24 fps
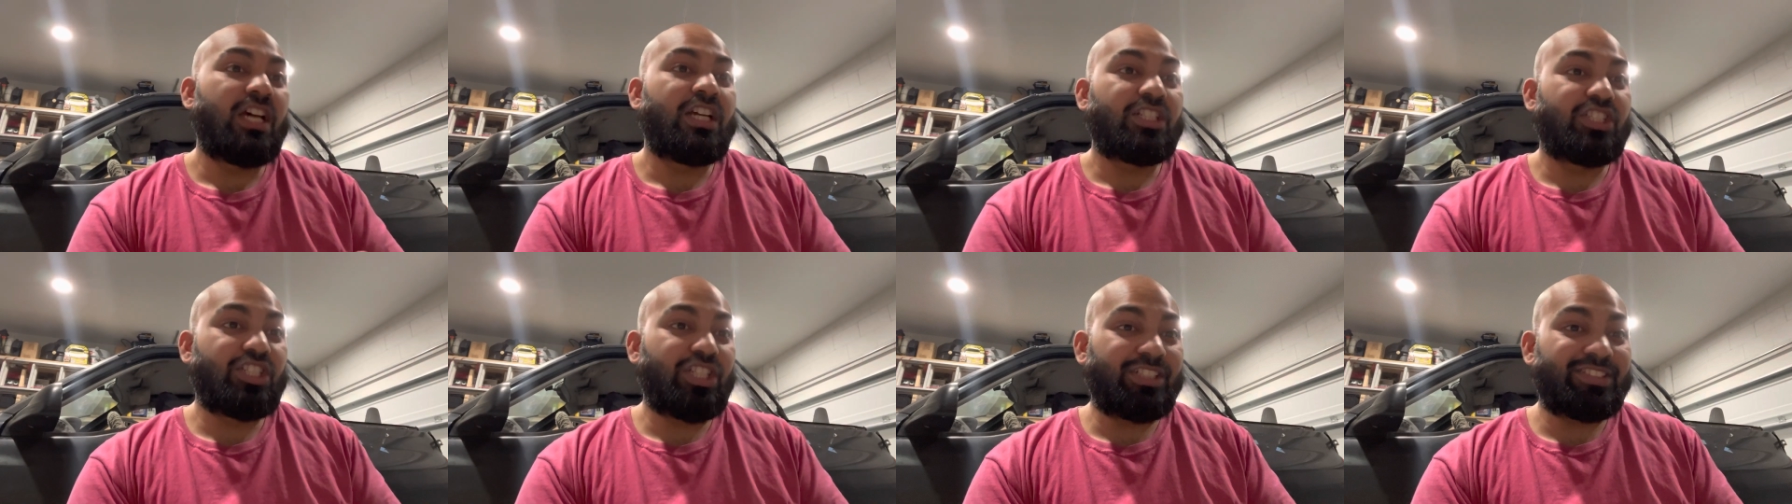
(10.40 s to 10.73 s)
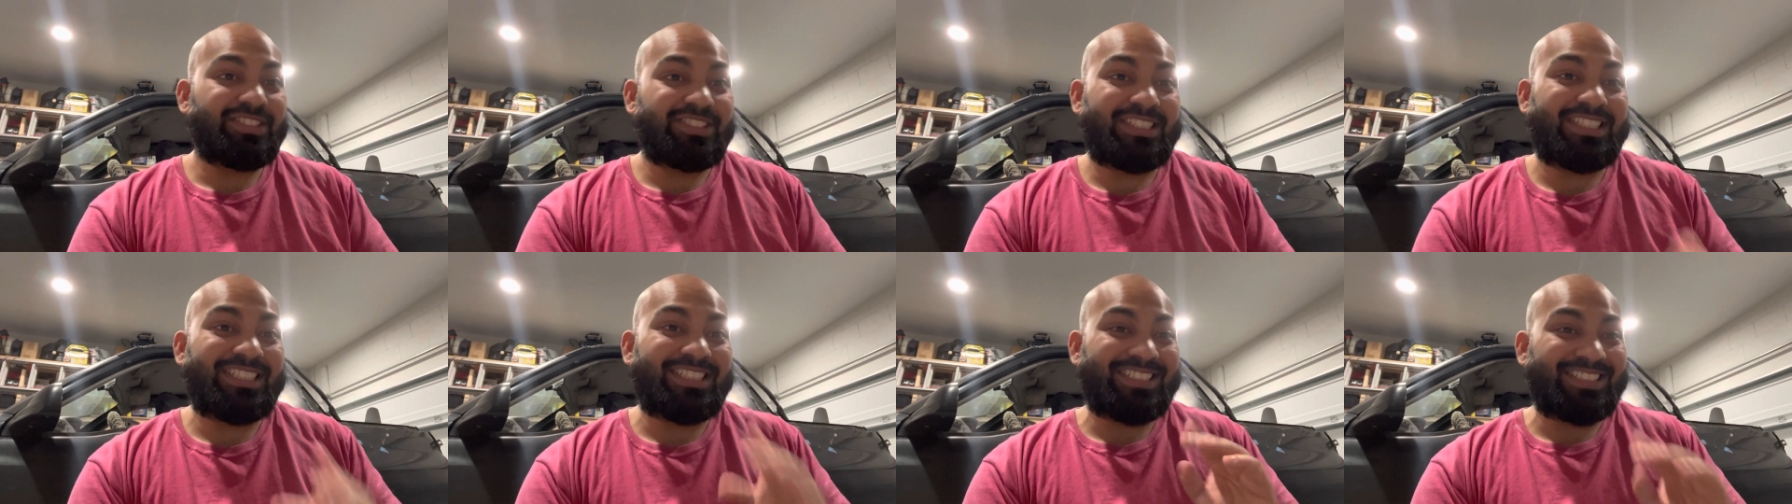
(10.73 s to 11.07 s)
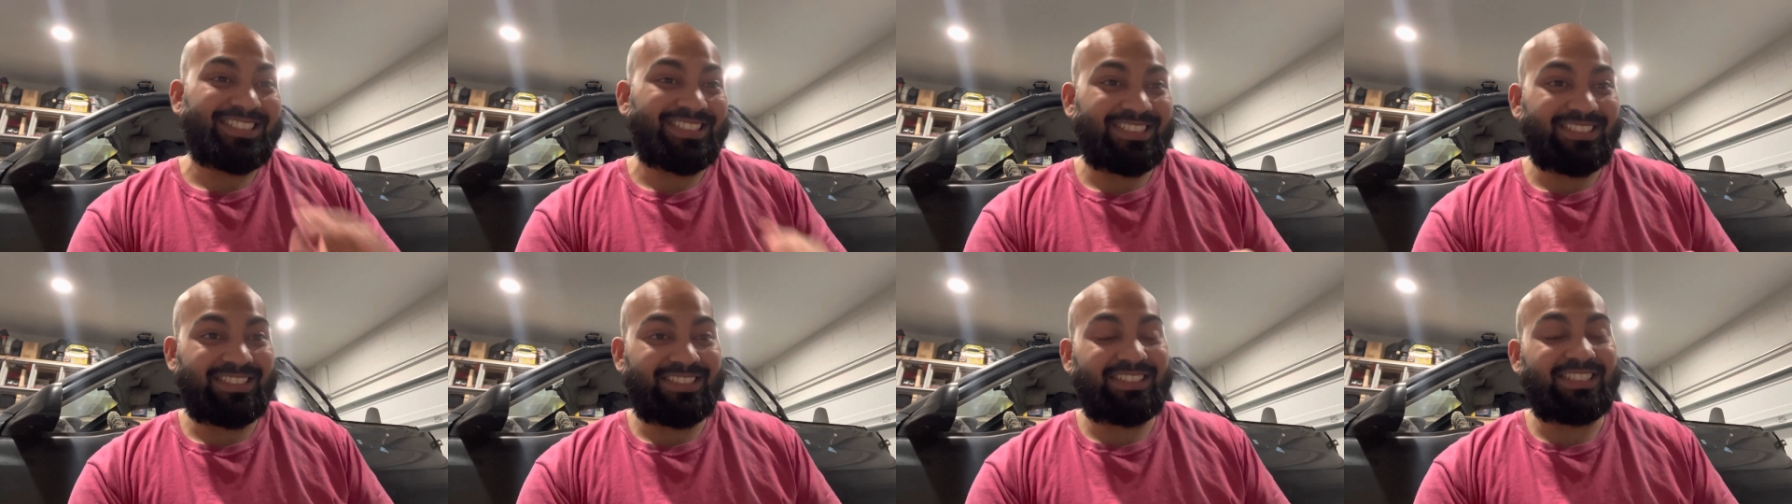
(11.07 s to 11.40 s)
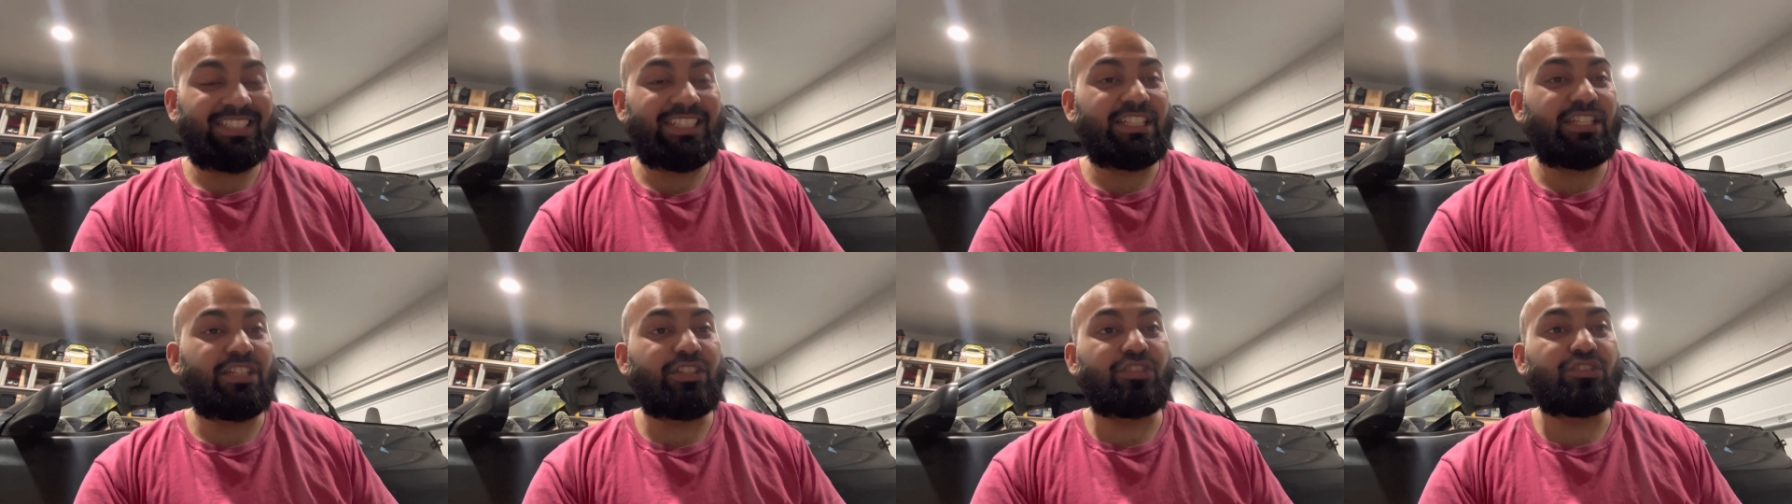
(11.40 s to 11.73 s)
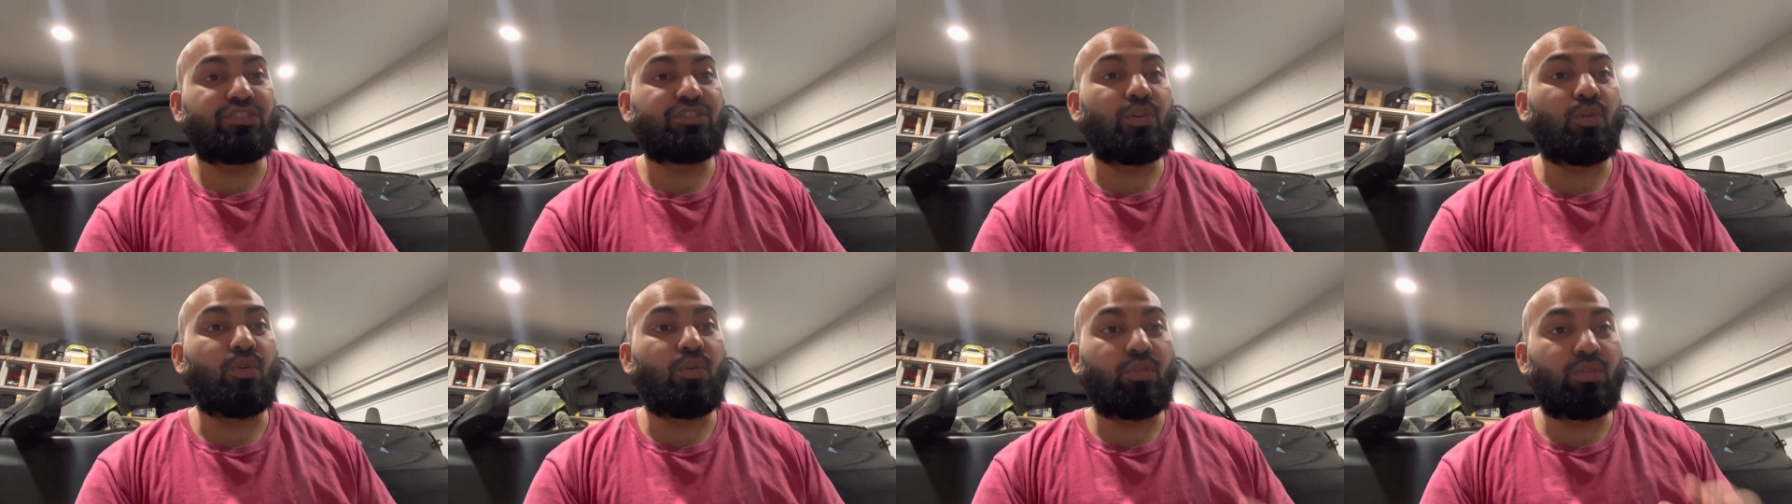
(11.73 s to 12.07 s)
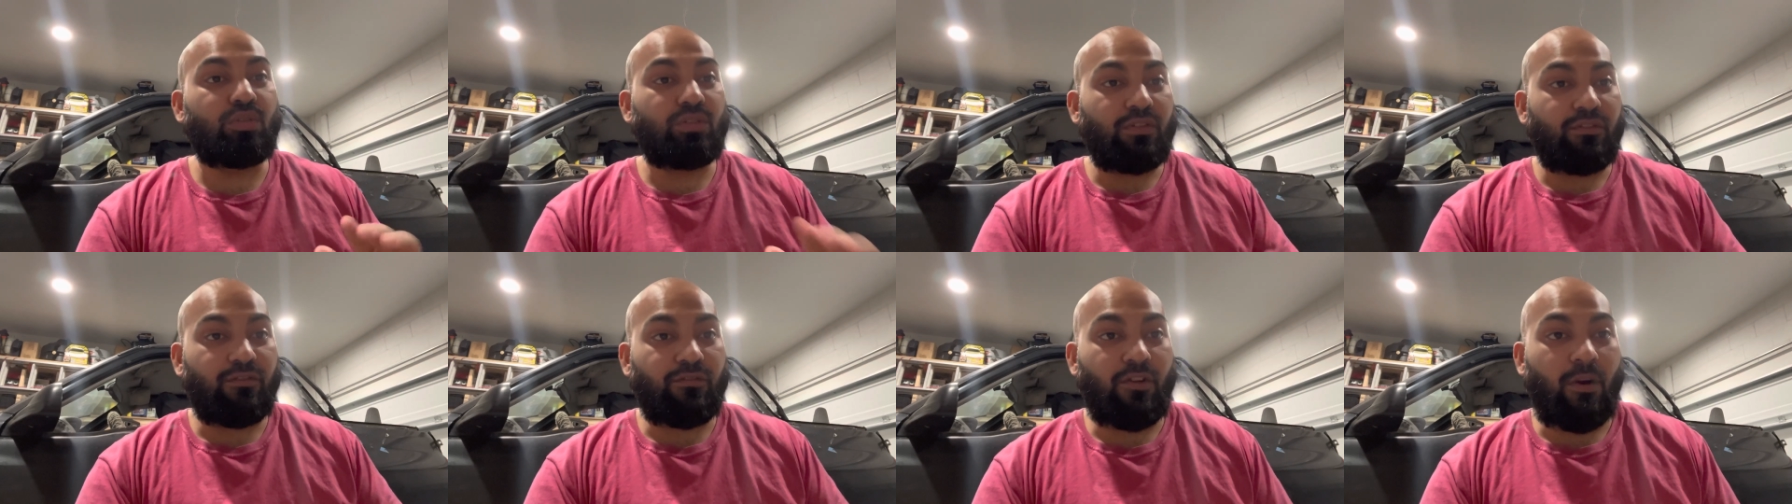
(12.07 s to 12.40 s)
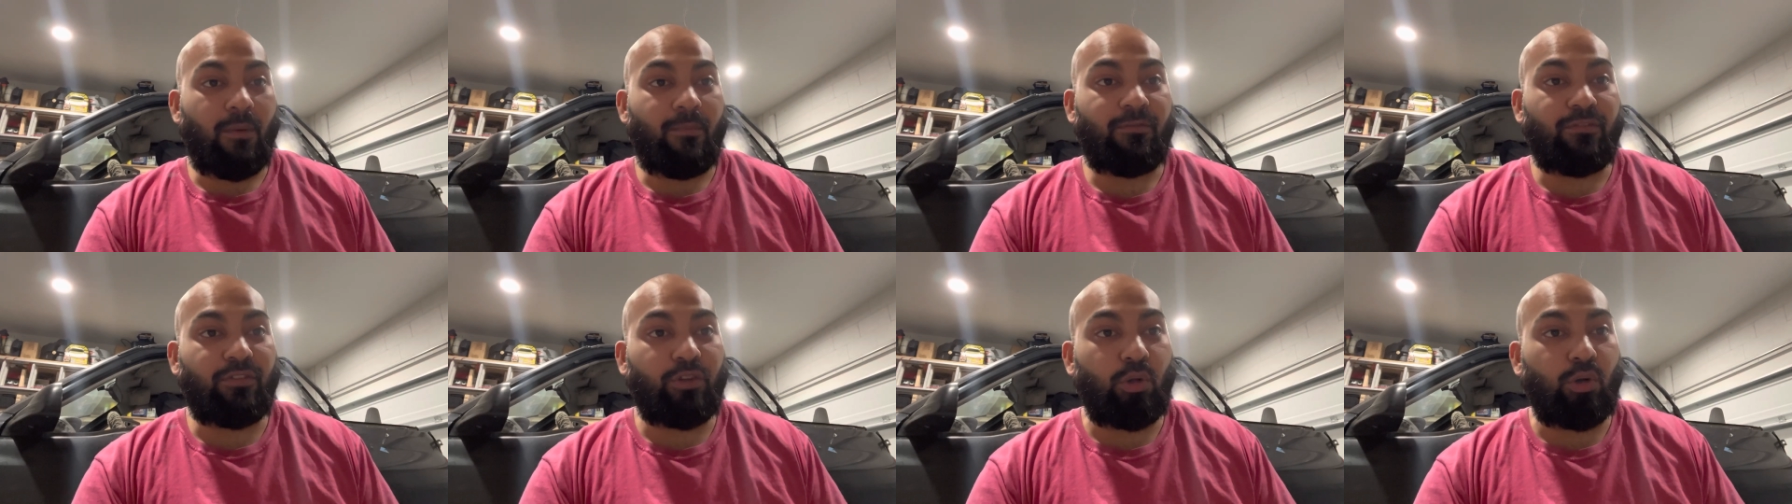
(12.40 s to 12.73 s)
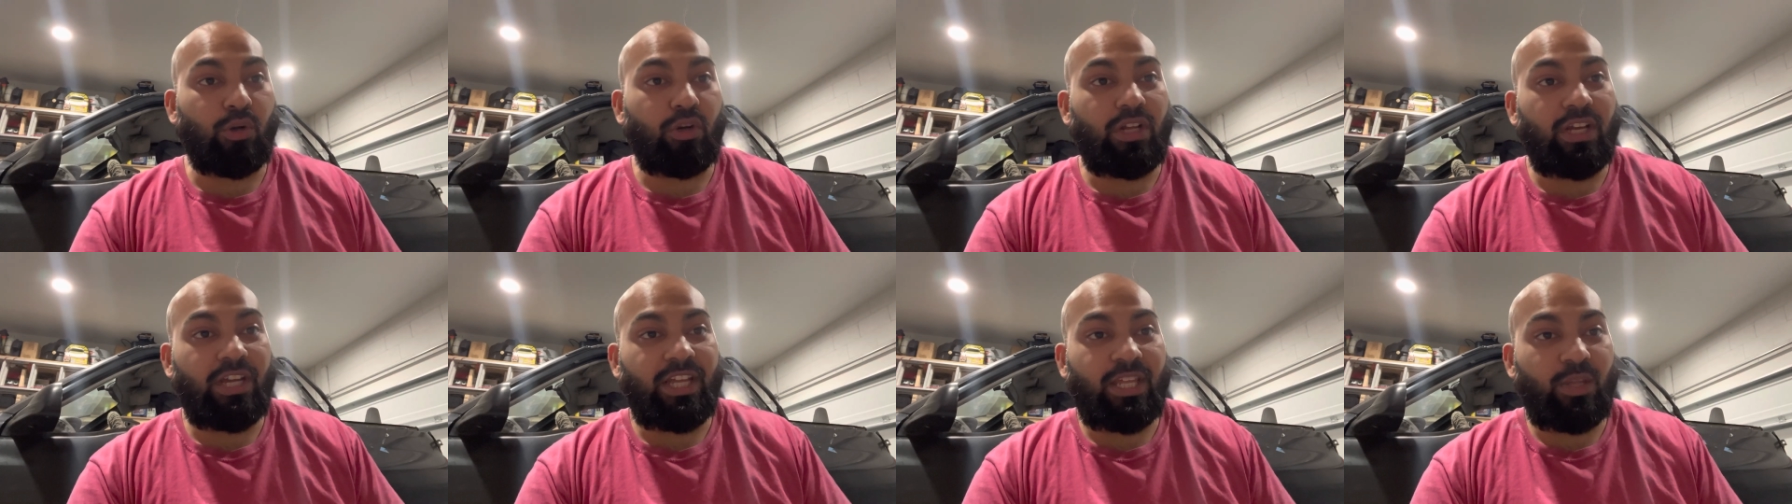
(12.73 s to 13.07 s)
Justin is 16 years old from Florida.